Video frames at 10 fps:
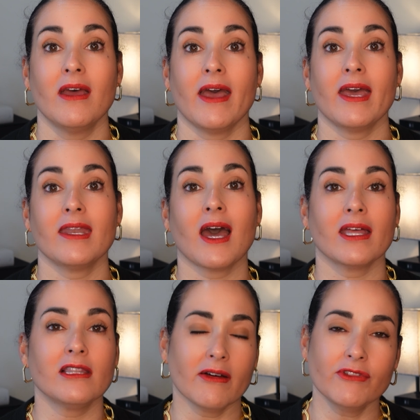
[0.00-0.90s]
And
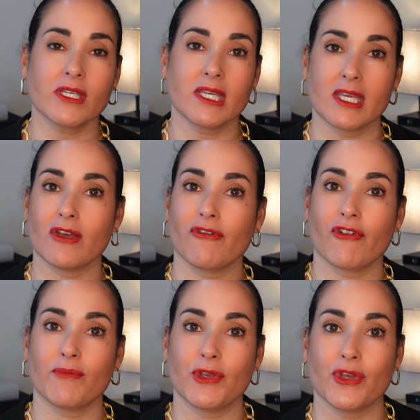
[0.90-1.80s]
I'd love to hear
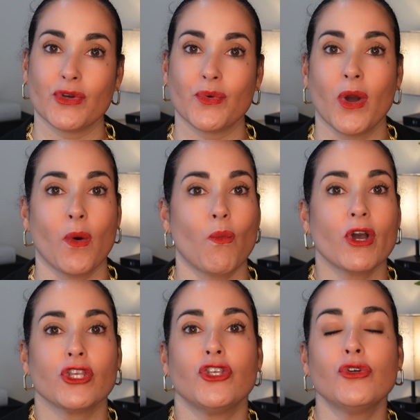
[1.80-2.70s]
from you
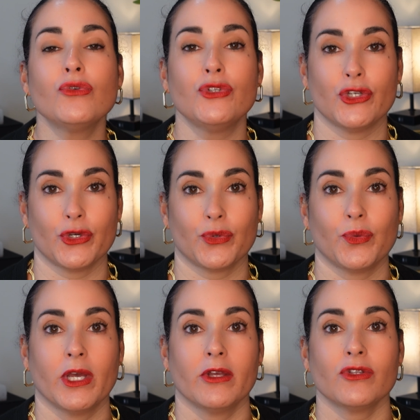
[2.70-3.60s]
what you
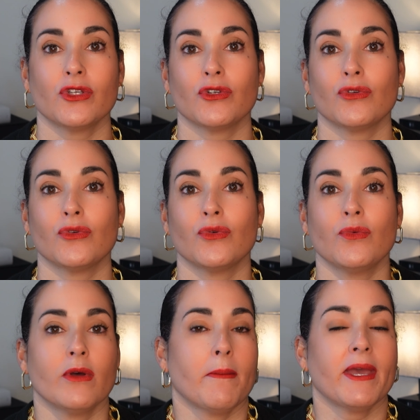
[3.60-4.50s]
do
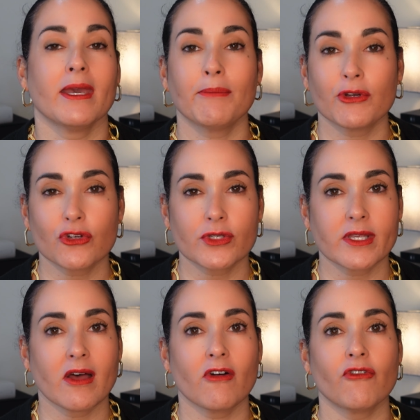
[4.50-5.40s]
to pamper
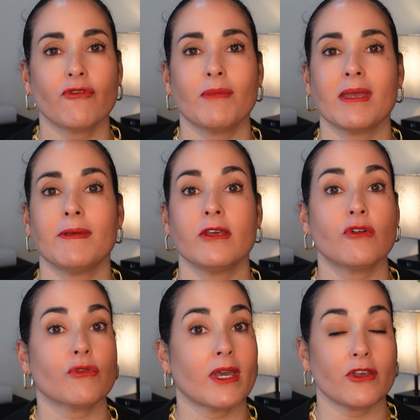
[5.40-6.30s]
yourself, maybe
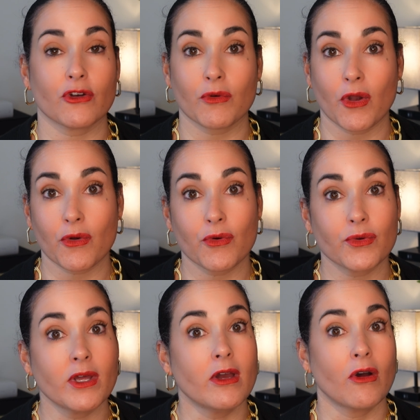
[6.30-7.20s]
create your
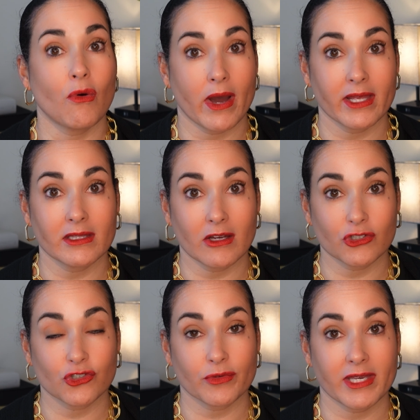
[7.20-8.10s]
own quiet
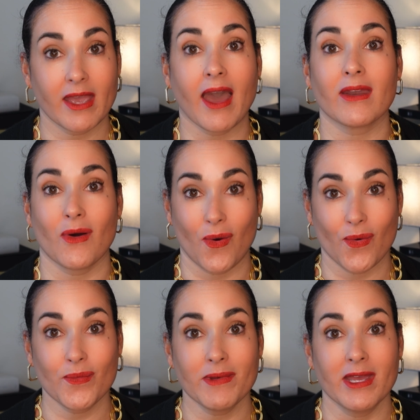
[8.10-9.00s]
luxury at
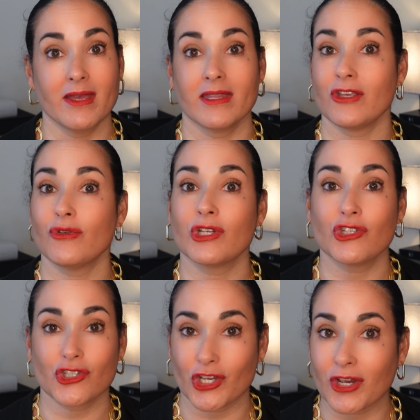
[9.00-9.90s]
home that you could
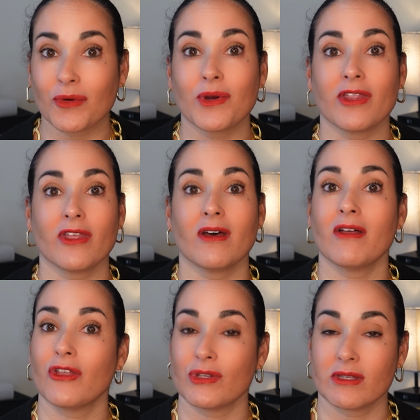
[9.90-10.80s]
share with
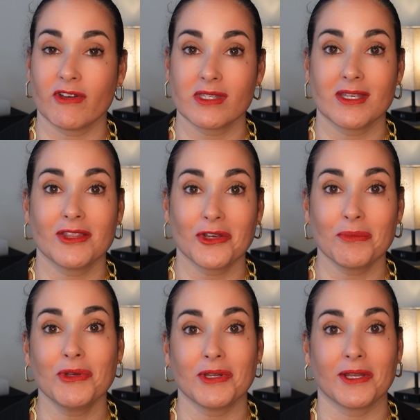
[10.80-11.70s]
those of us in the
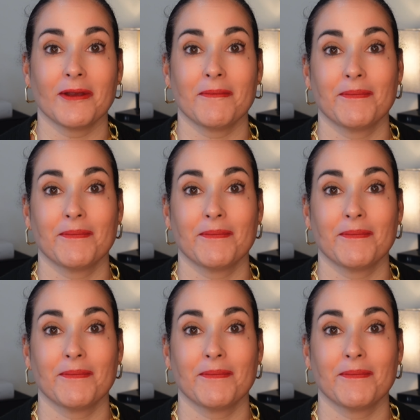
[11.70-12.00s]
community.